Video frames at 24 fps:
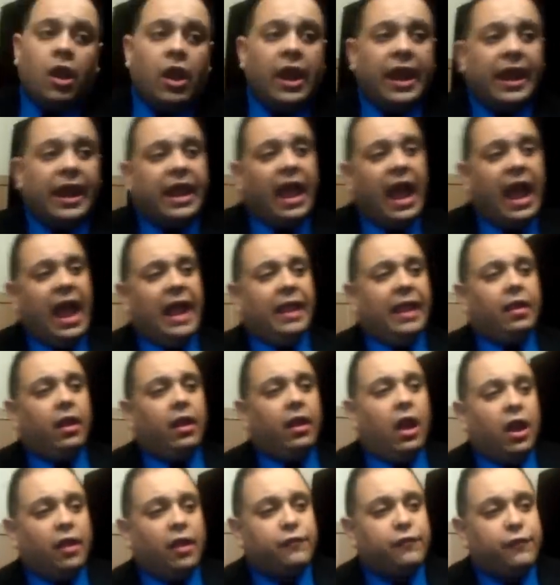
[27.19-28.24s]
right, Kai,
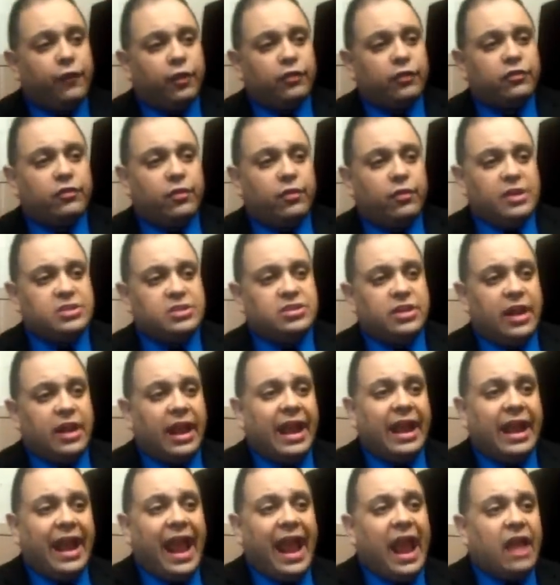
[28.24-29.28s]
our first question I
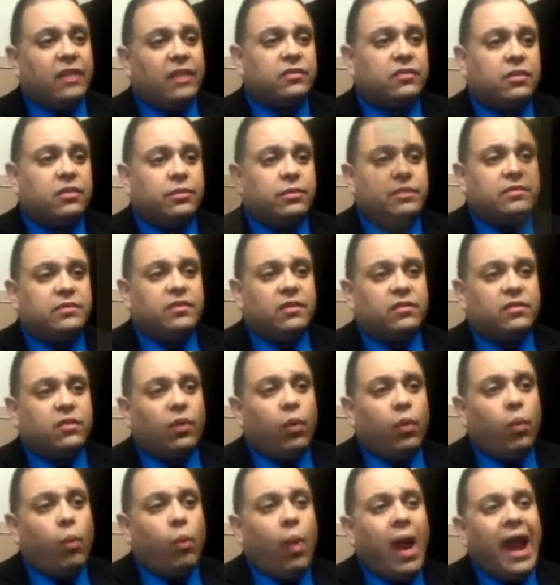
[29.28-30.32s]
got to ask you is this
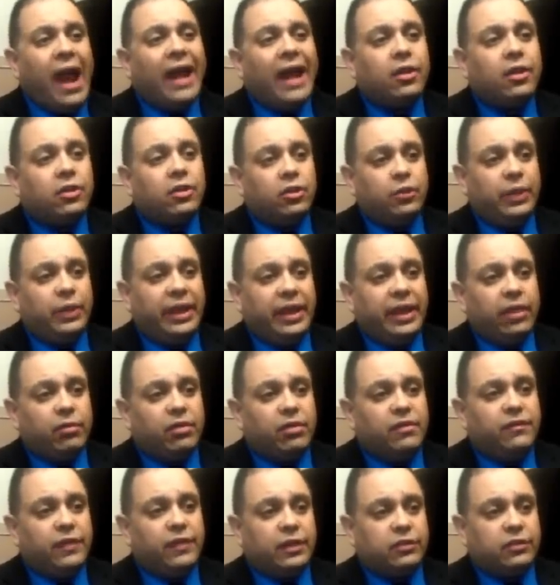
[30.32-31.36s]
Why are you here
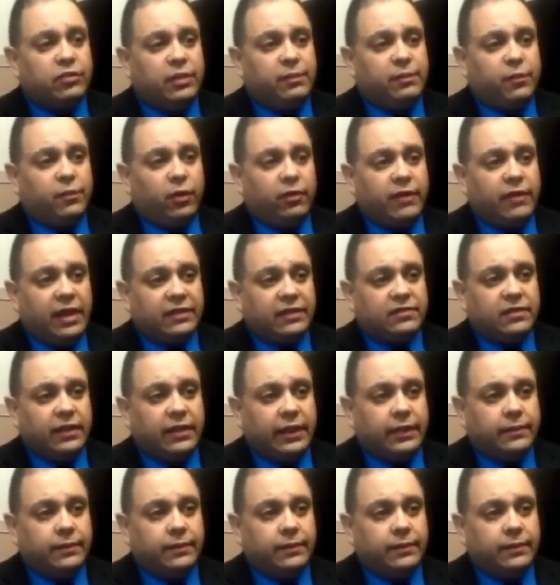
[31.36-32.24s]
in Victory Pro Wrestling?